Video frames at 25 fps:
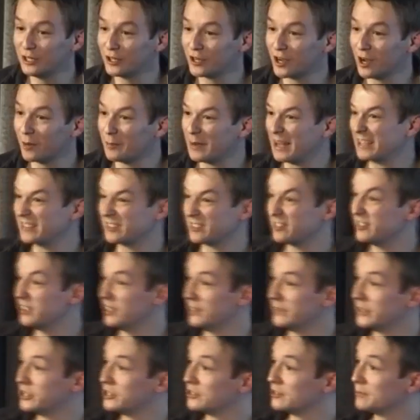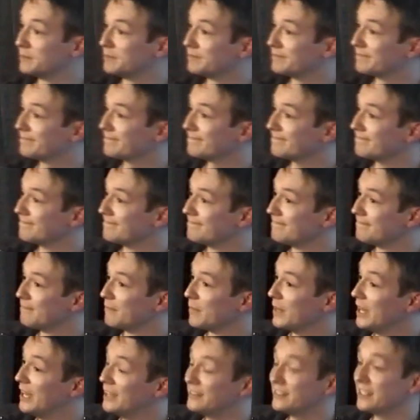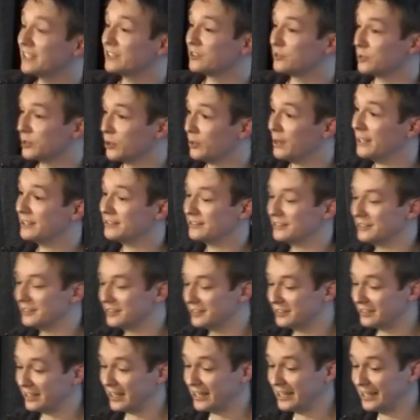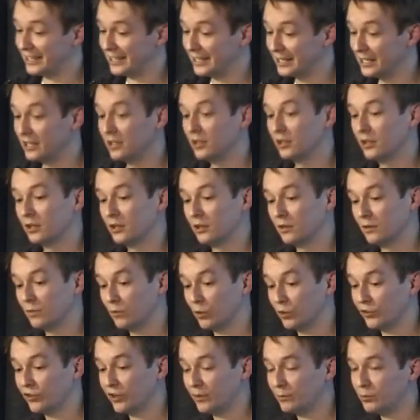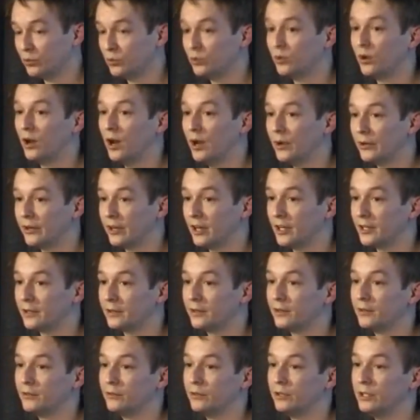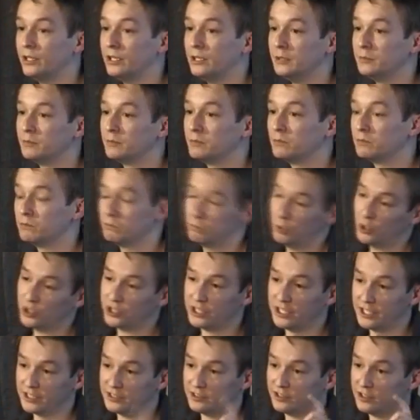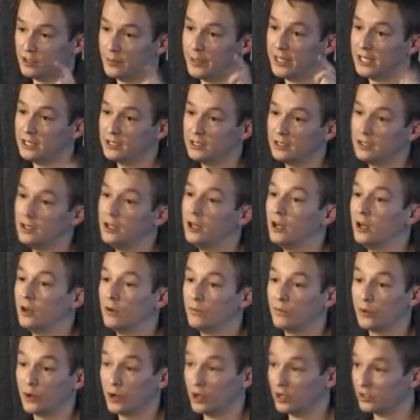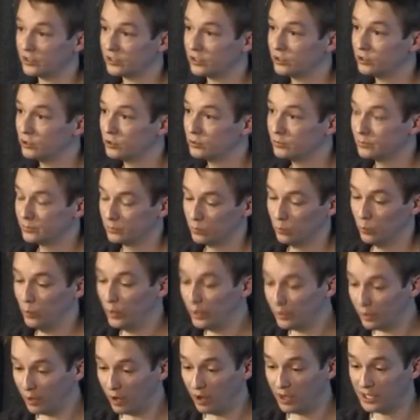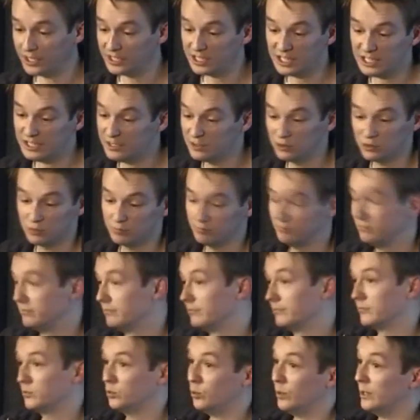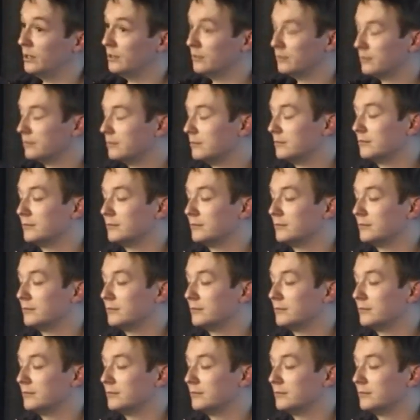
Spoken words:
lookup as a service. It takes a request saying, for example, I would like the body HTML for an article with ID 12.